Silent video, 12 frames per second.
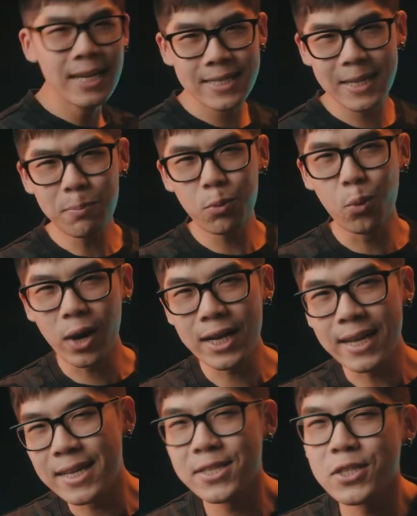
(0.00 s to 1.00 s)
Tip
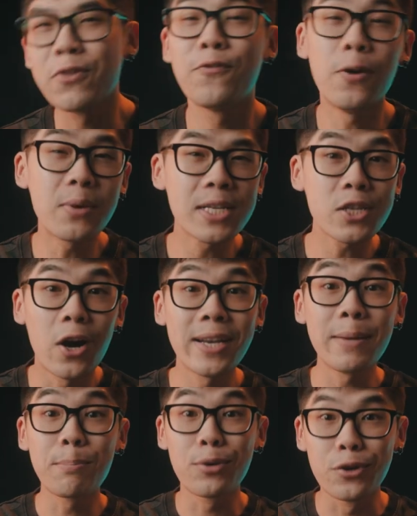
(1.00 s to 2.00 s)
1 is to focus
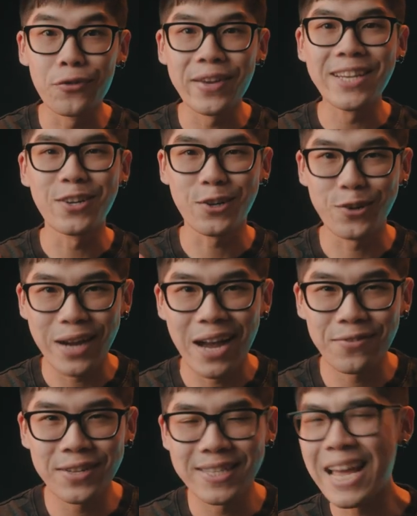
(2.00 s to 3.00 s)
on improving your
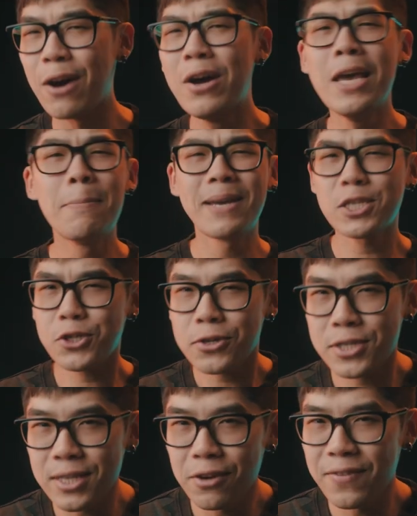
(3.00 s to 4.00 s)
craft. Now, picture
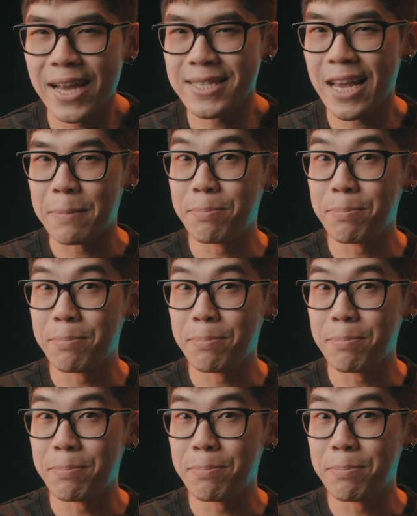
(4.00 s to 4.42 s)
yourself as a